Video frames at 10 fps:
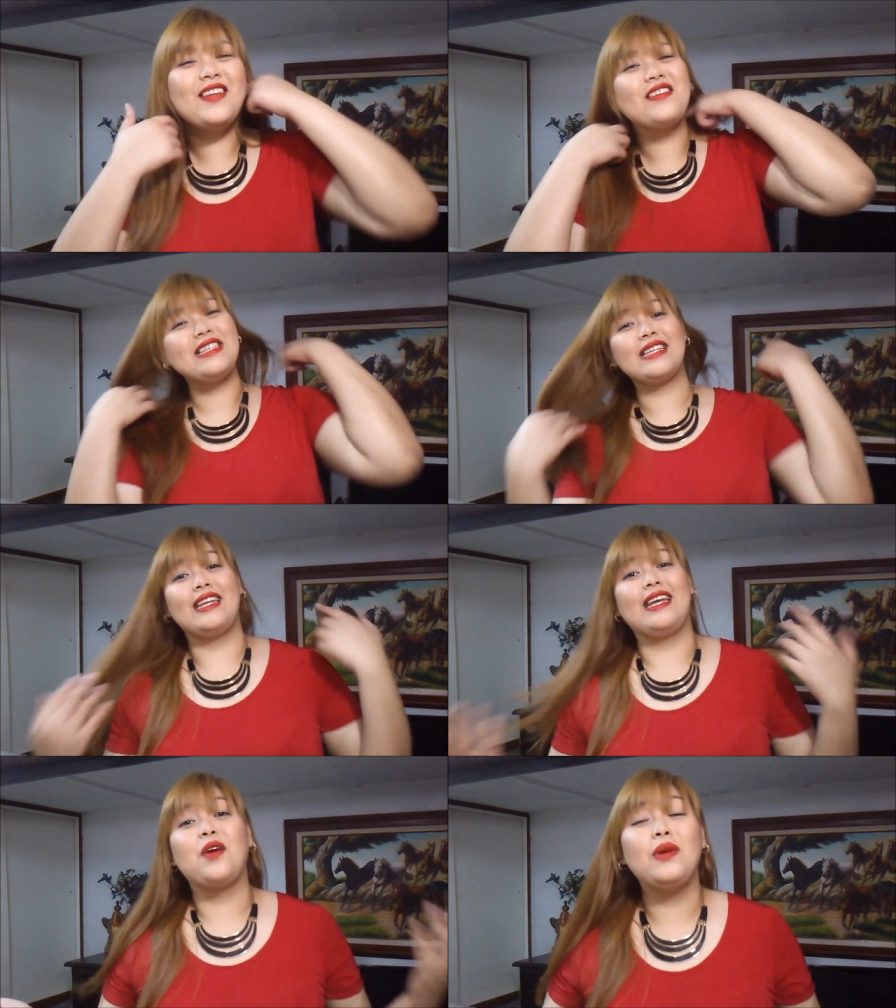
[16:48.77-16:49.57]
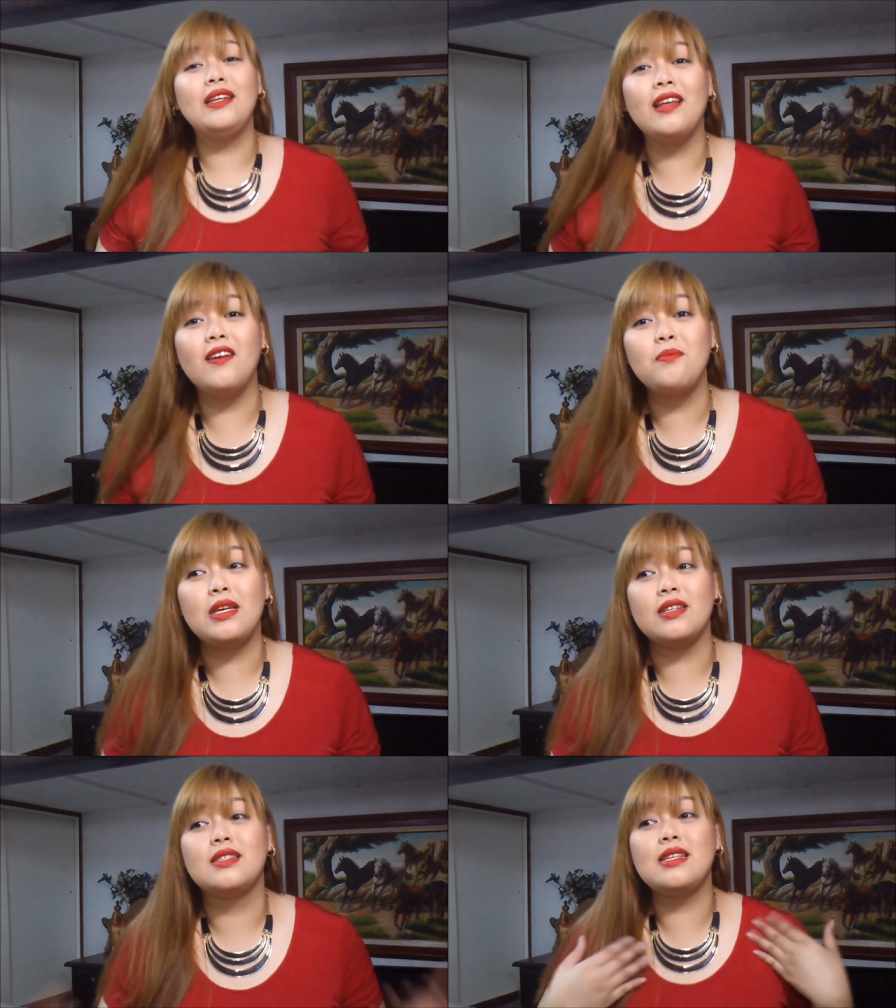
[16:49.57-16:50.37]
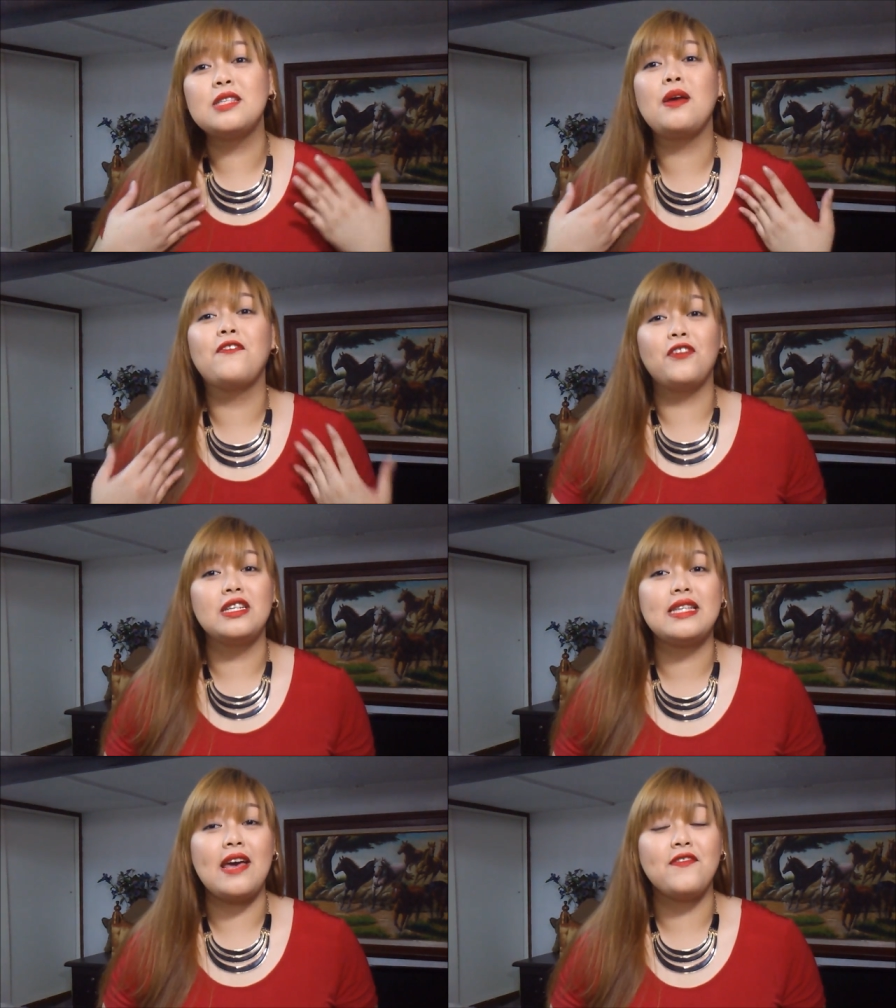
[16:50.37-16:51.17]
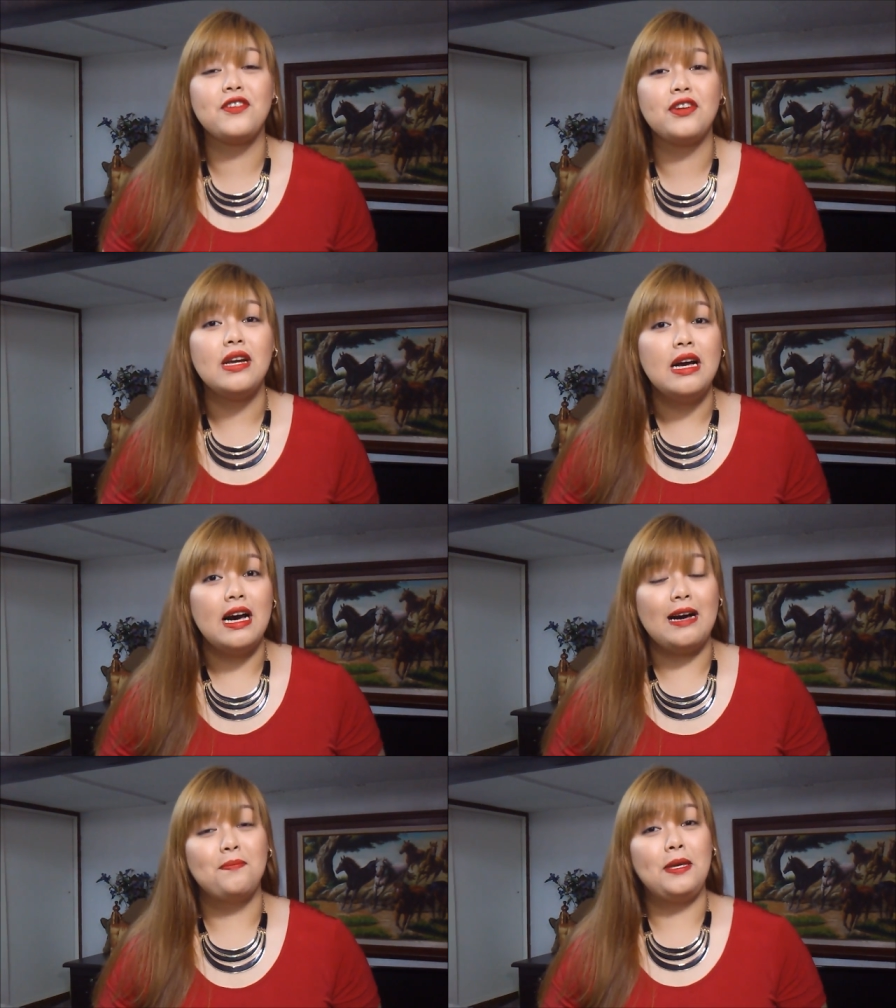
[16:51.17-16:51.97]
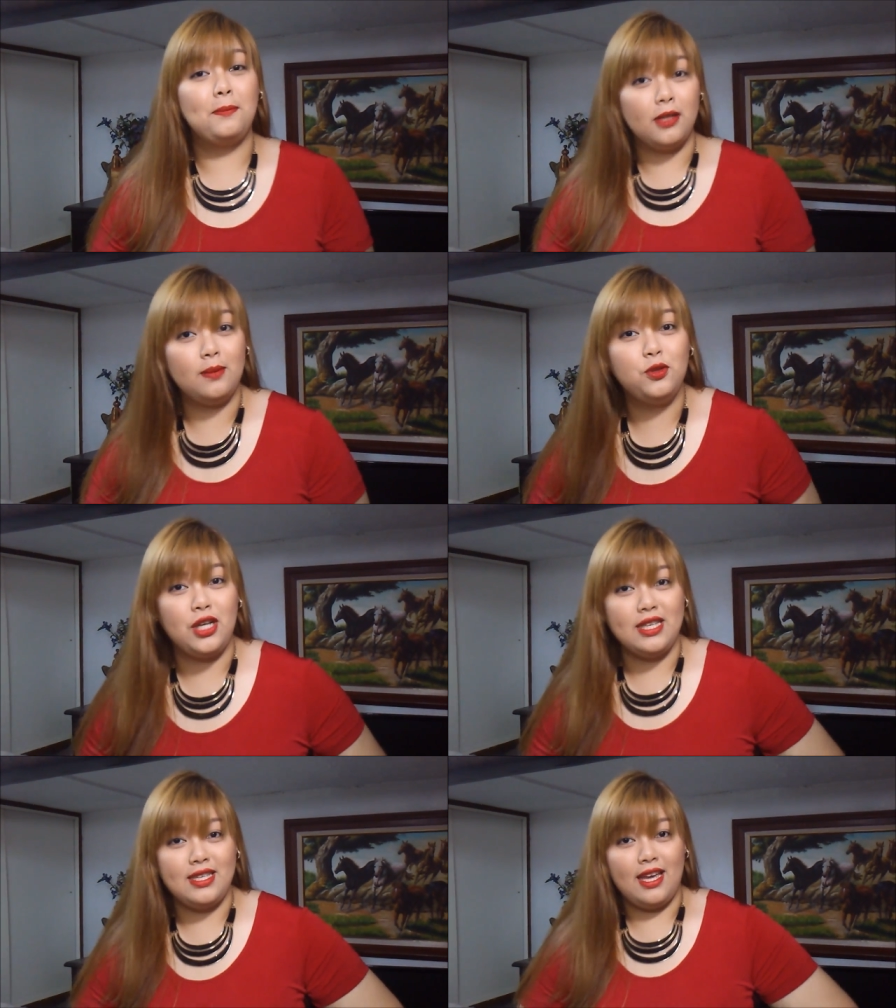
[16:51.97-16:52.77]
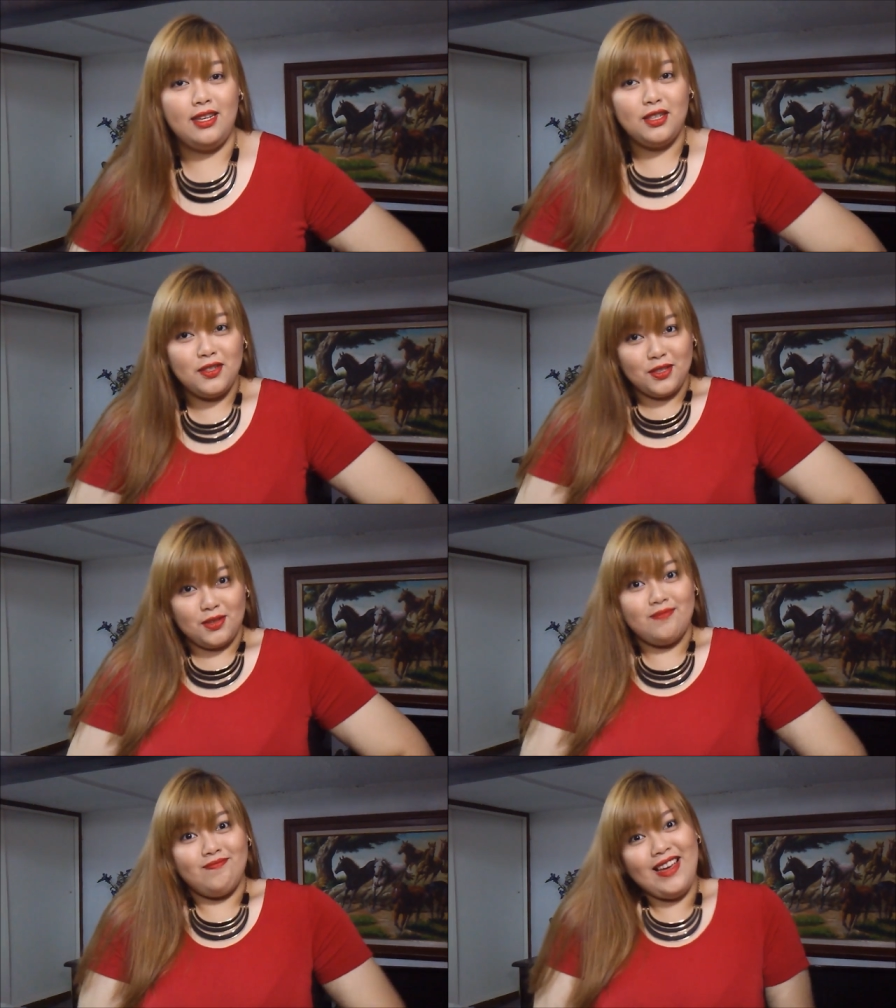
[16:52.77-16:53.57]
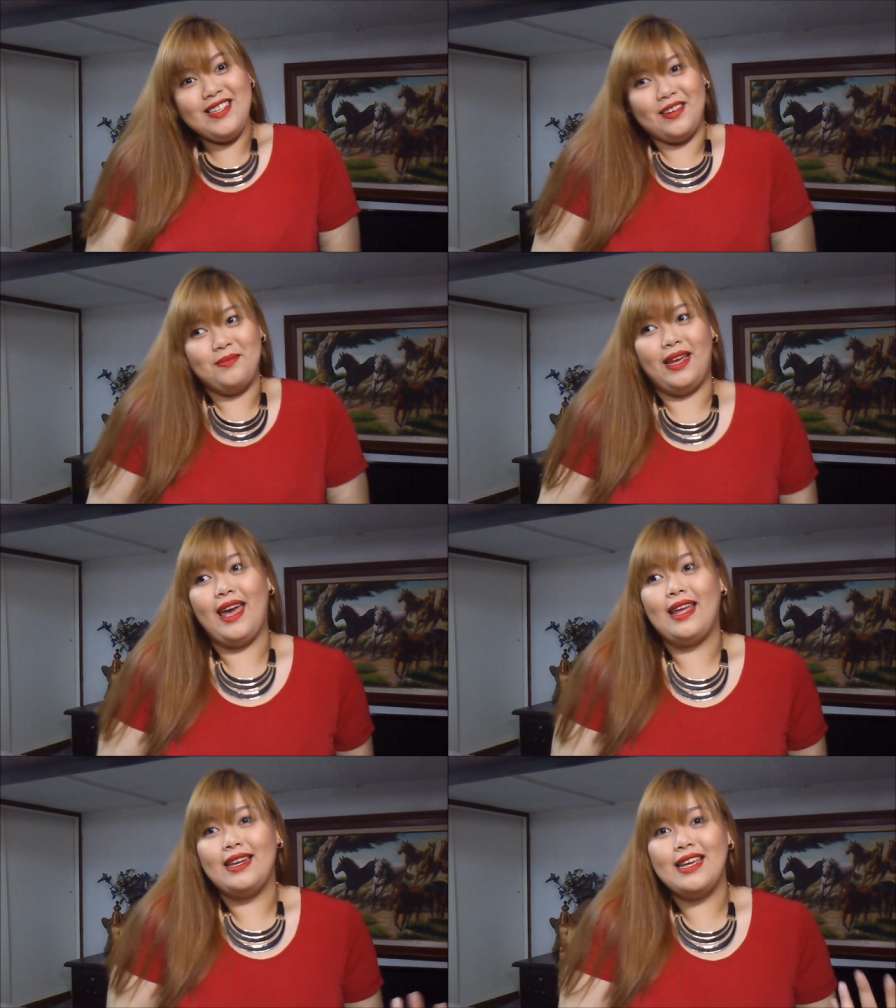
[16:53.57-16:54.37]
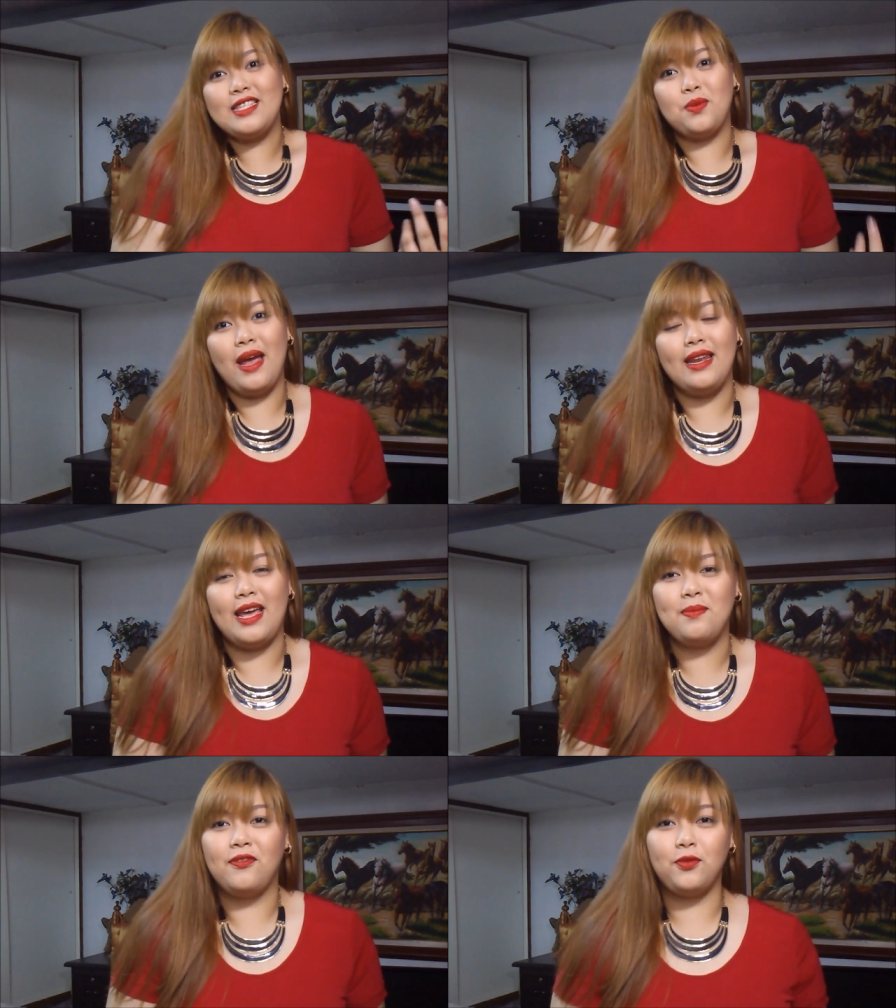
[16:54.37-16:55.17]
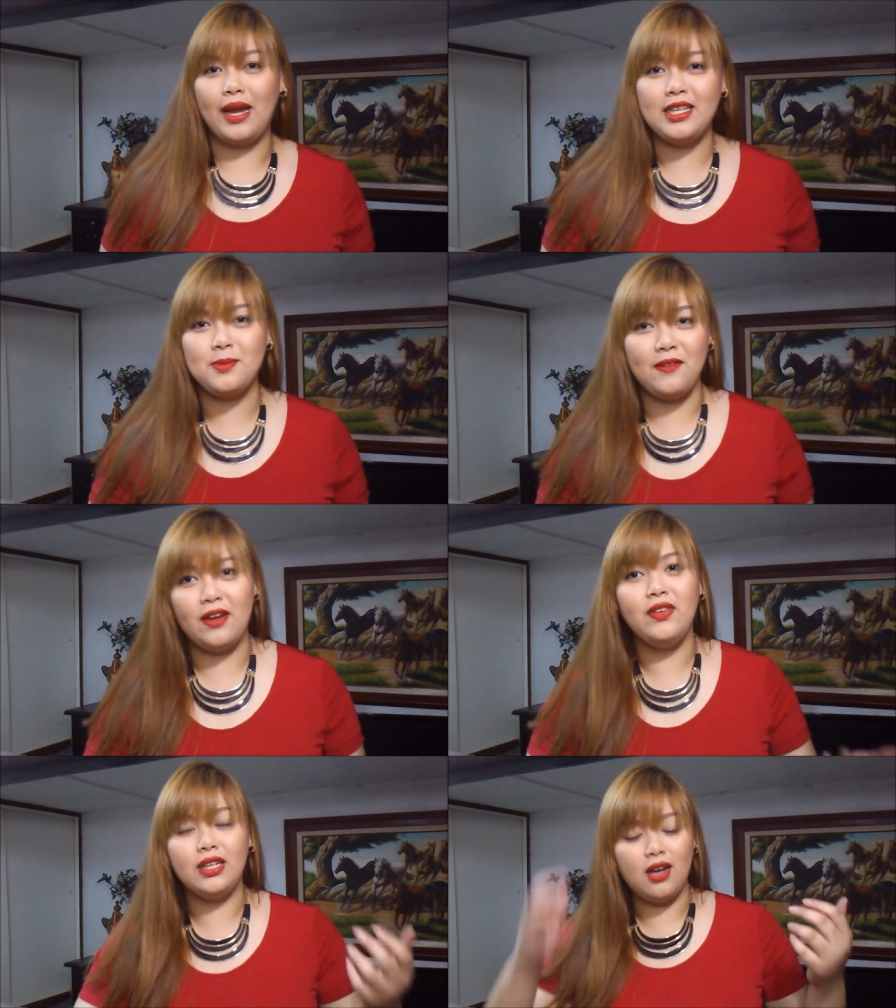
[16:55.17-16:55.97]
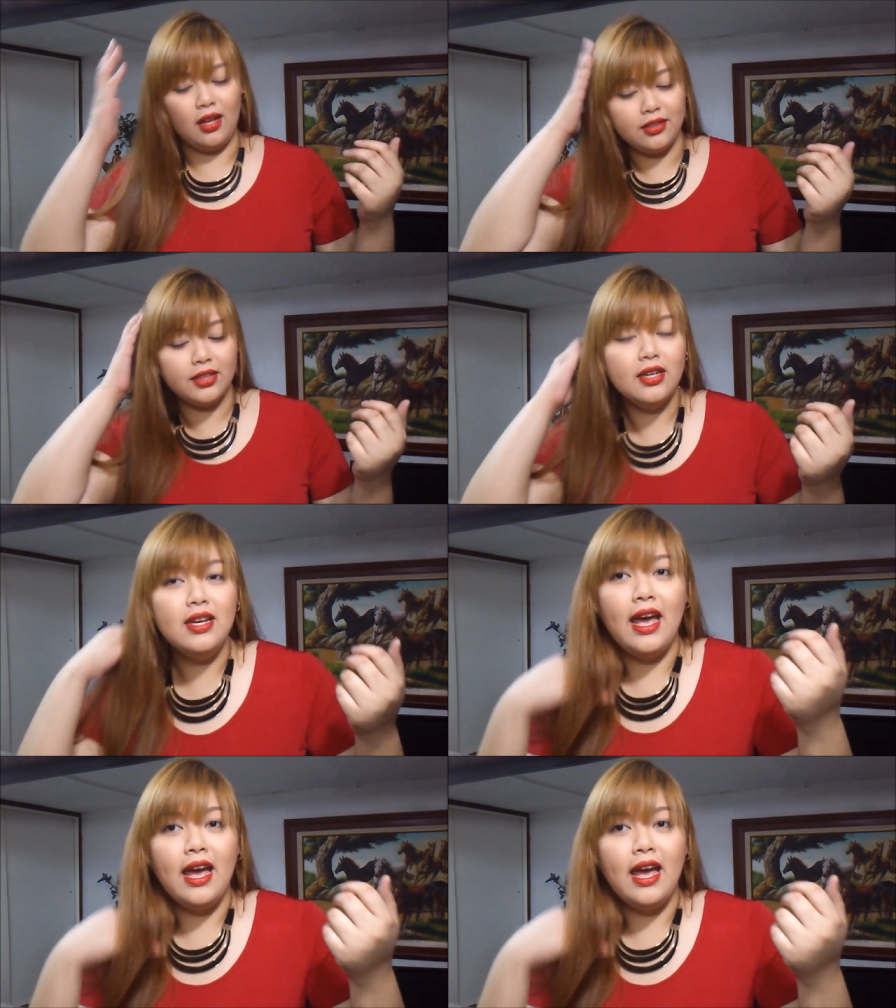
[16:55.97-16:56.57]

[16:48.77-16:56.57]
no, just kidding. I really love because this is my first ever um, peplum dress and it looks nice on me and it's red and red is my favorite color